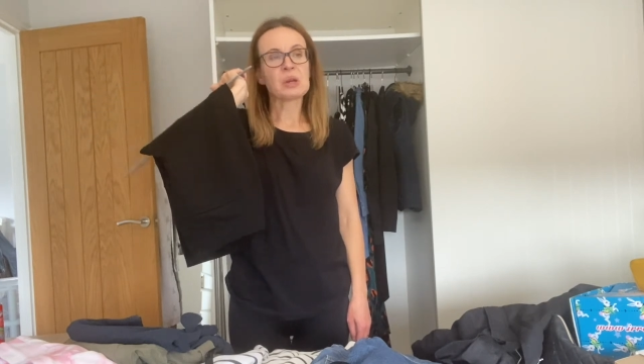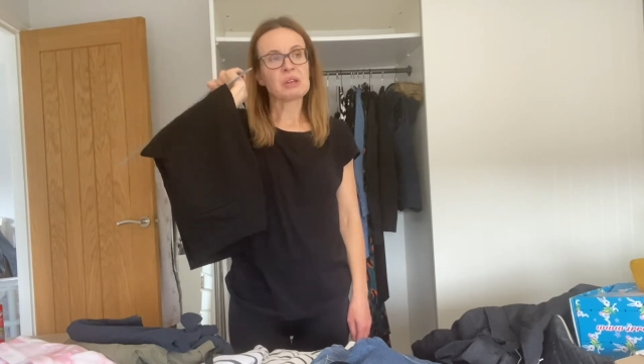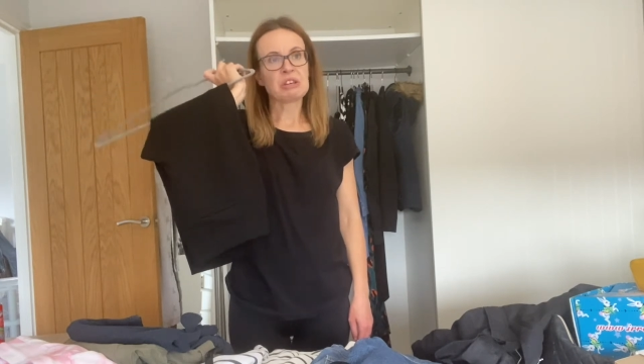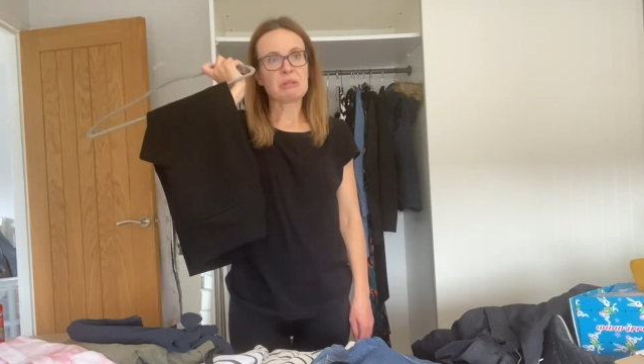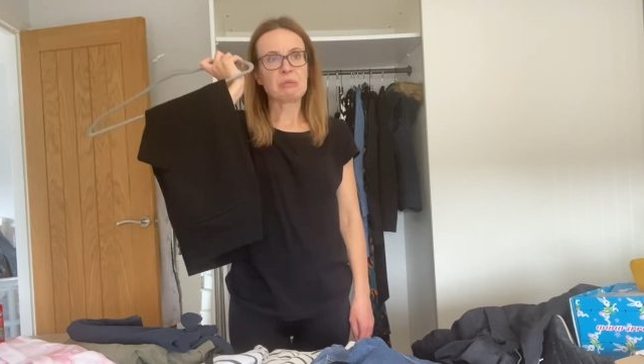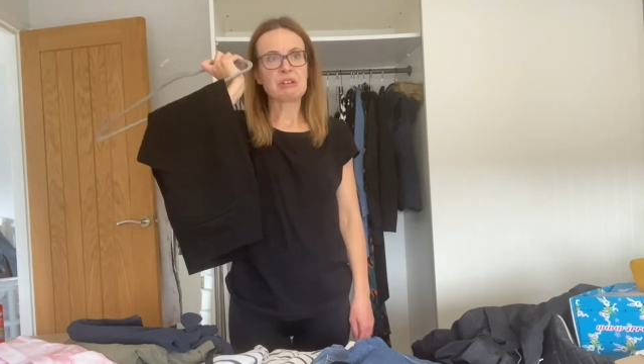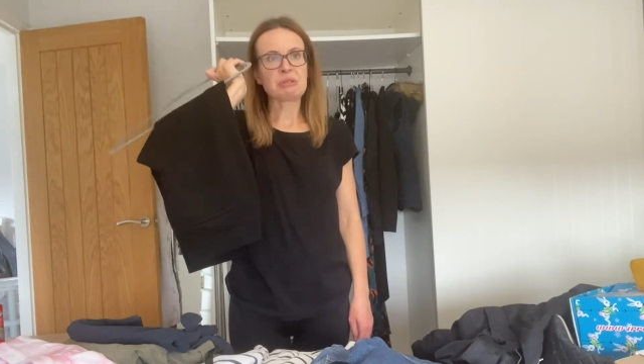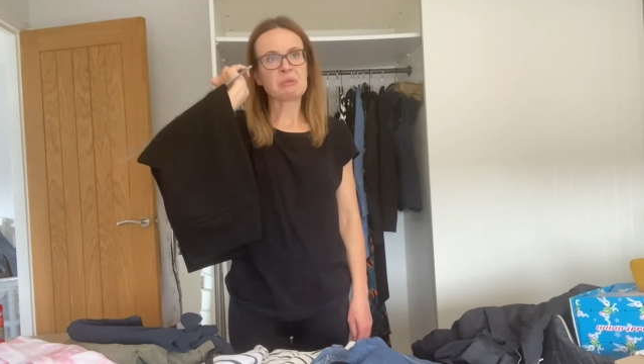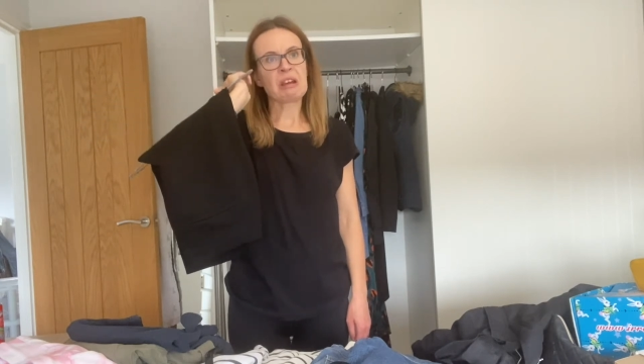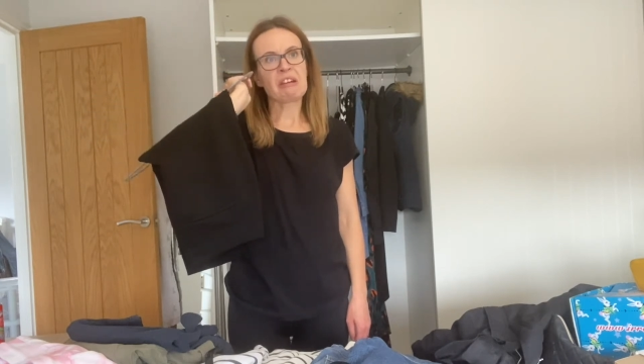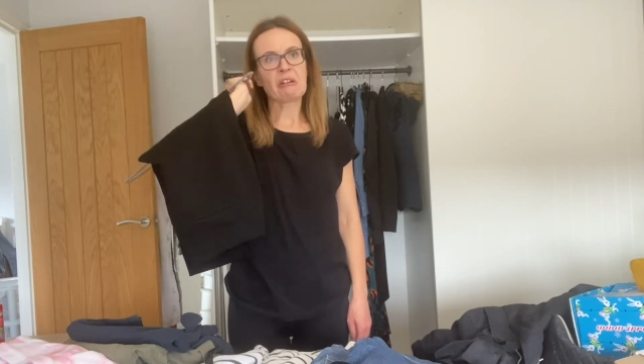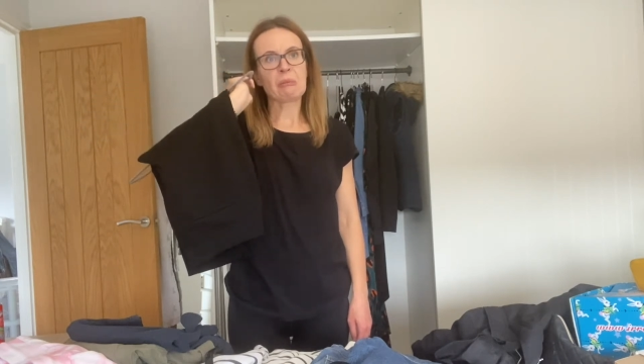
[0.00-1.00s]
you must
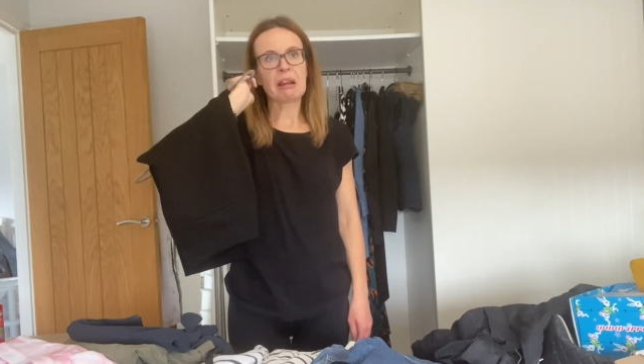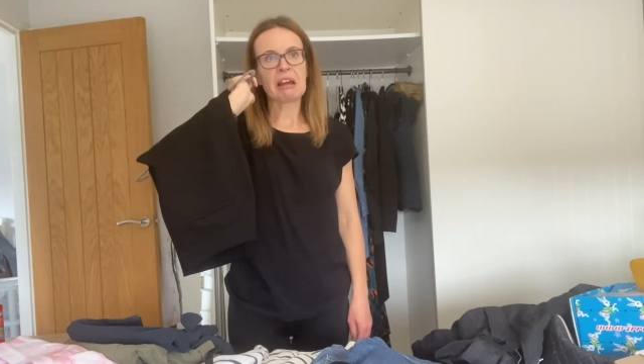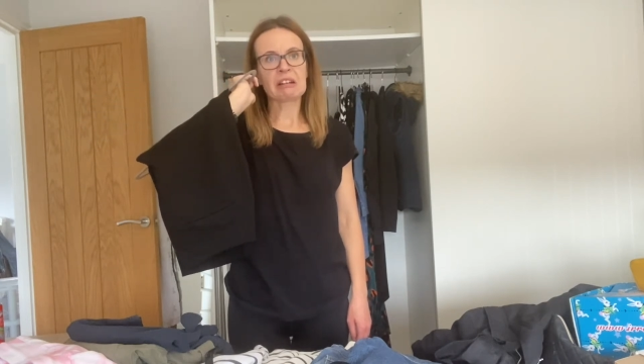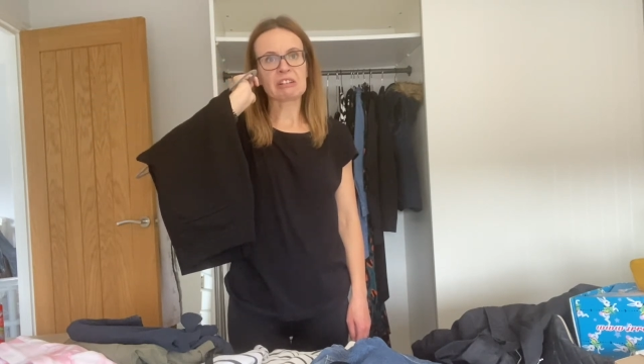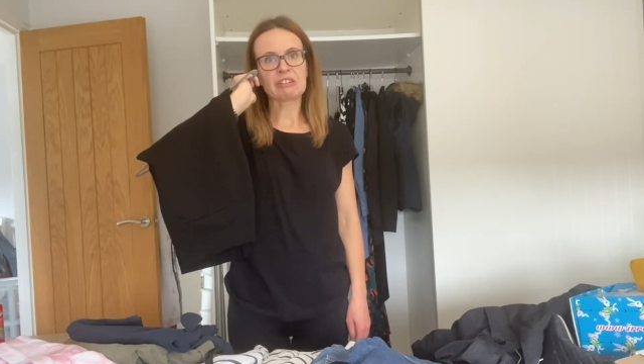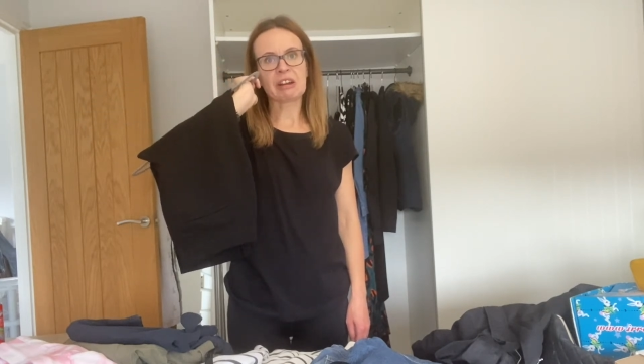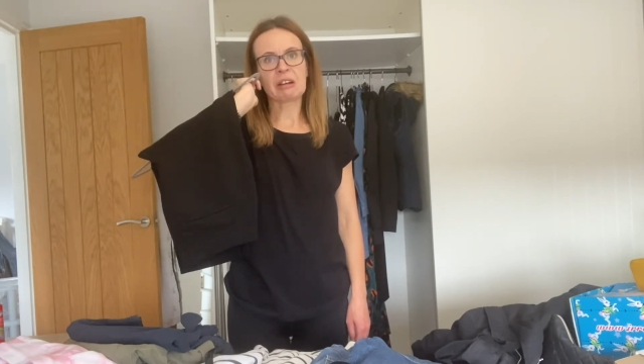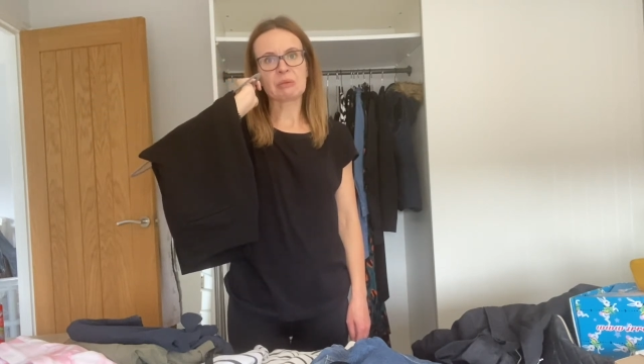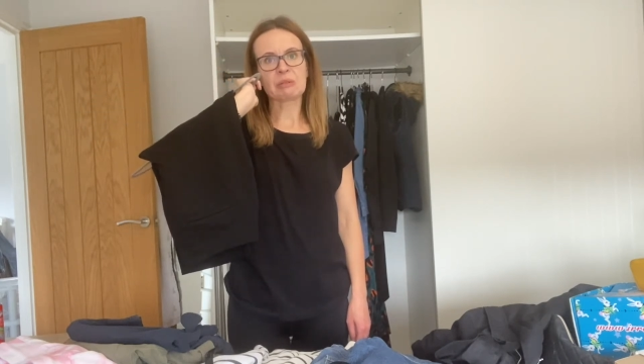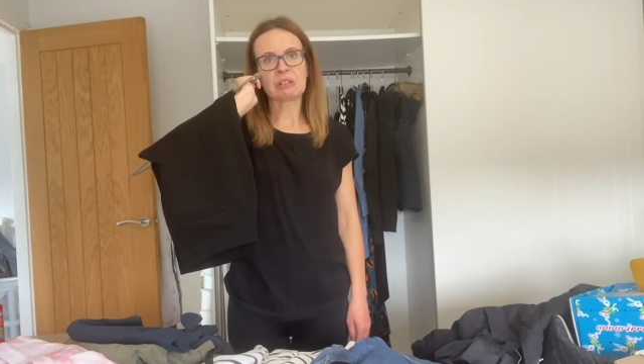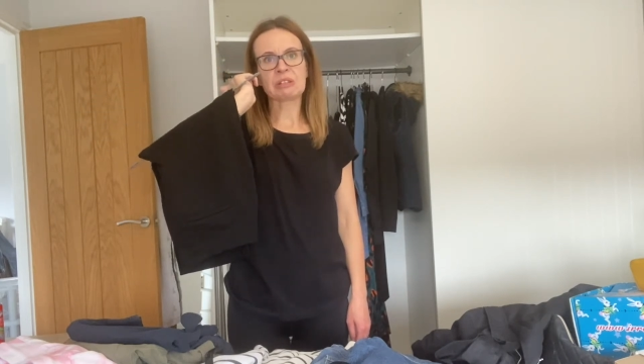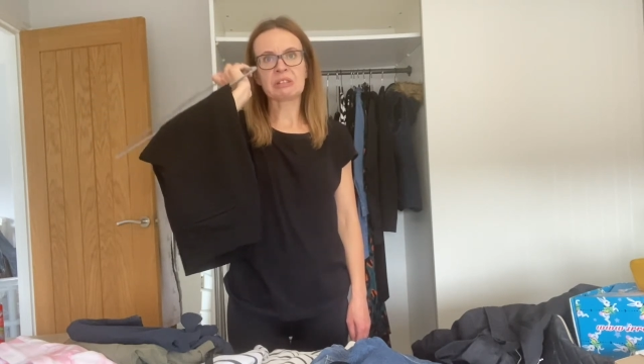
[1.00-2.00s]
wear a black
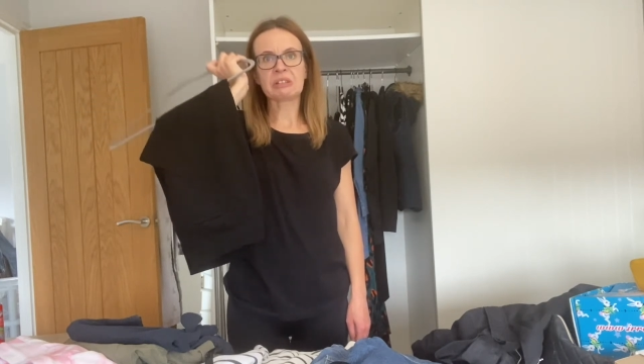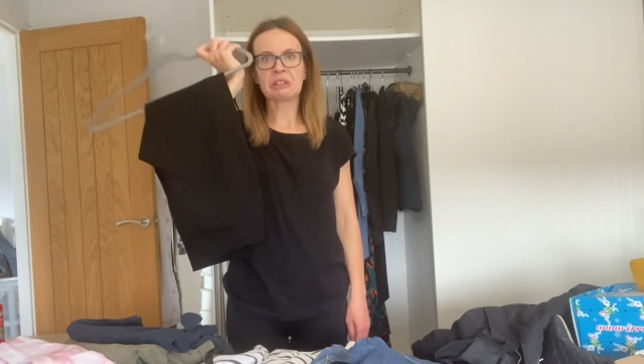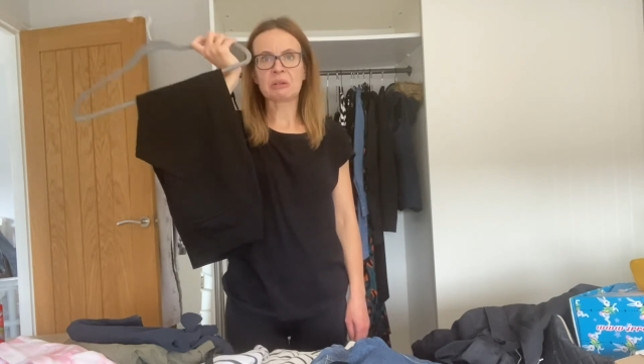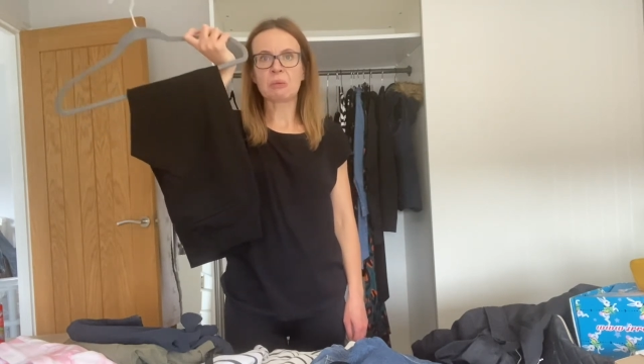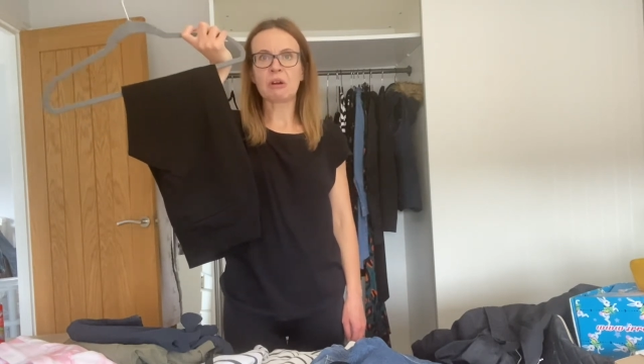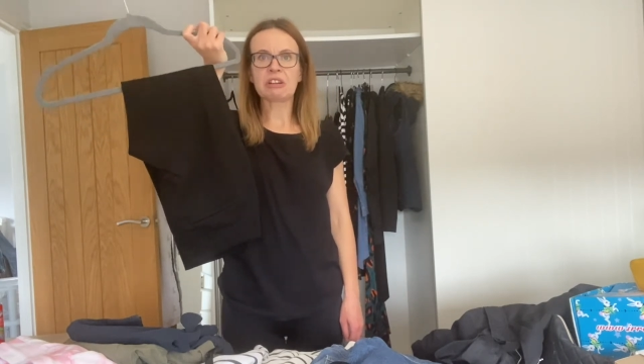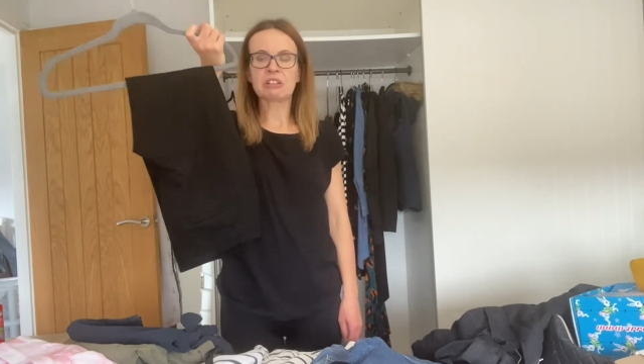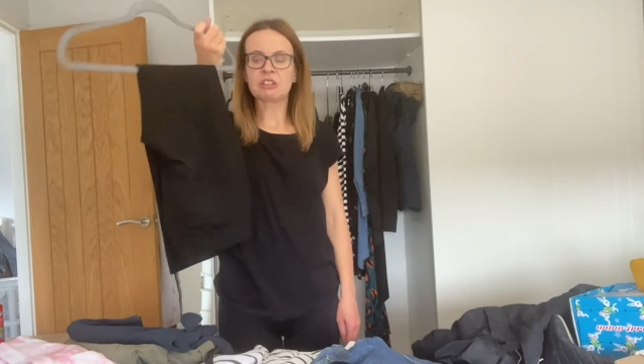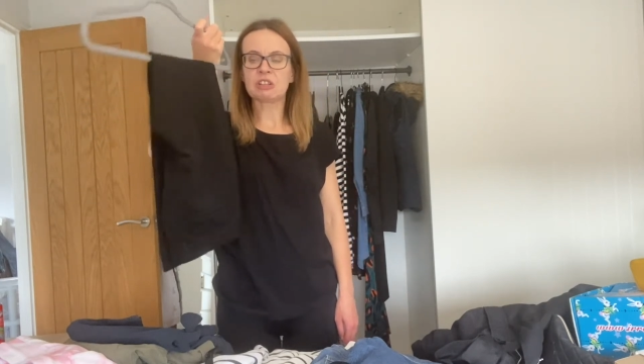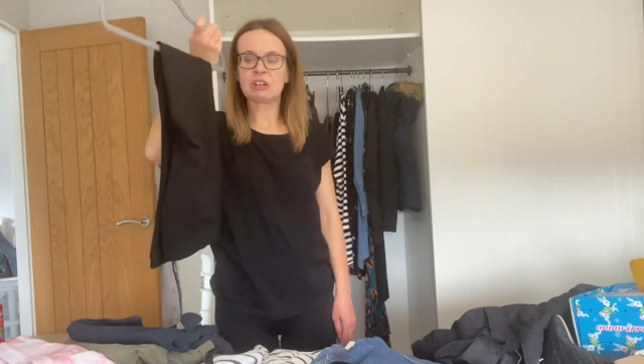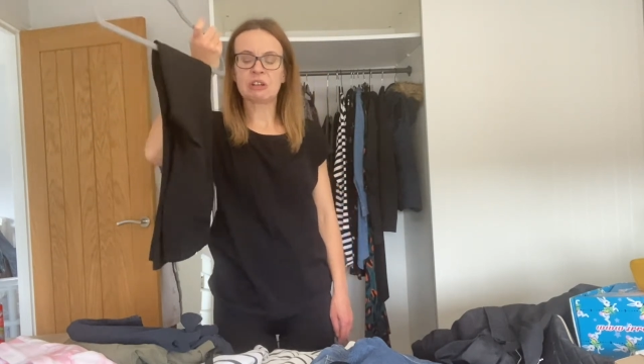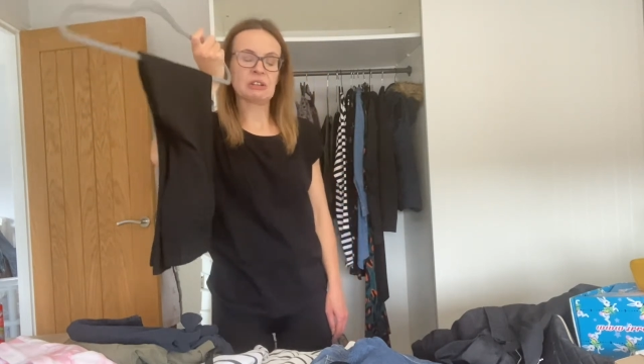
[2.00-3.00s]
trousers and a white
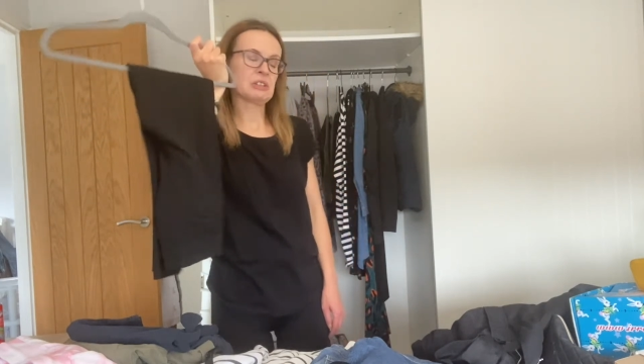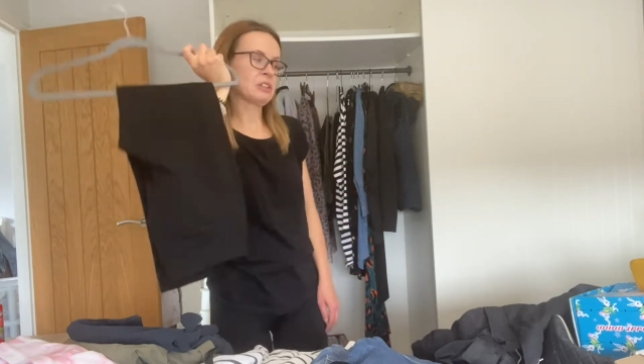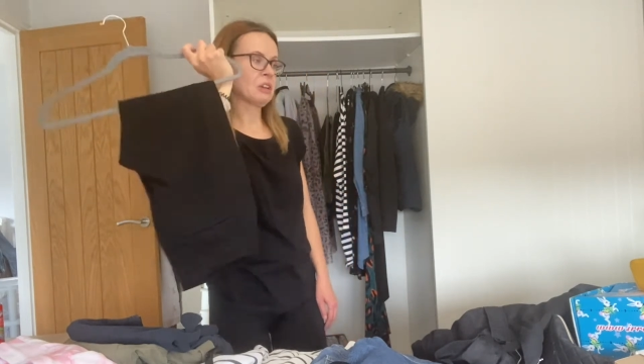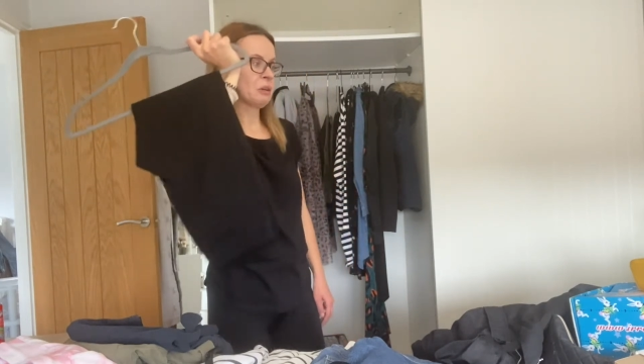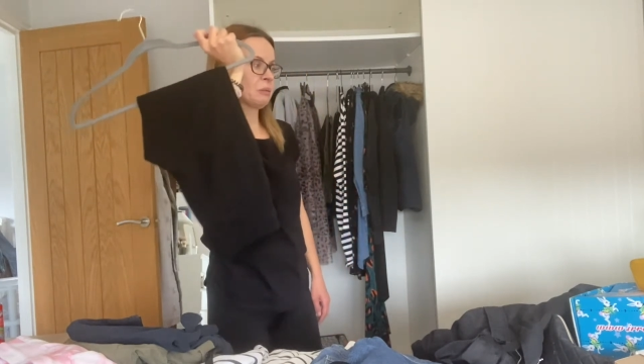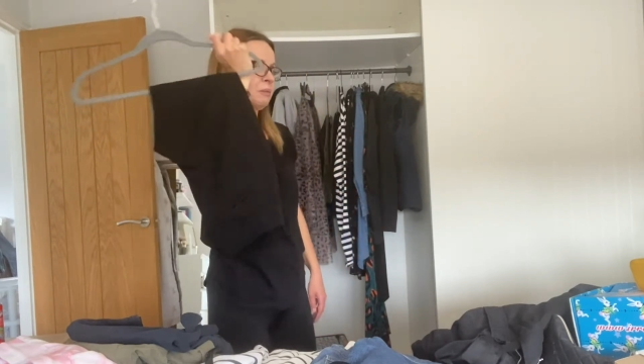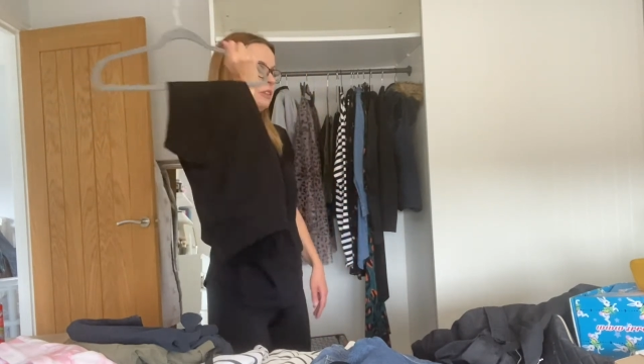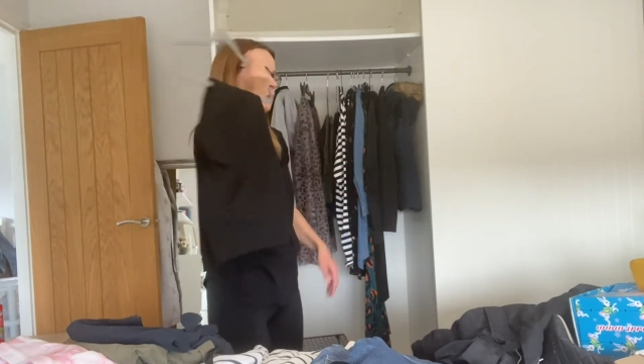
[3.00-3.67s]
shirt, so it's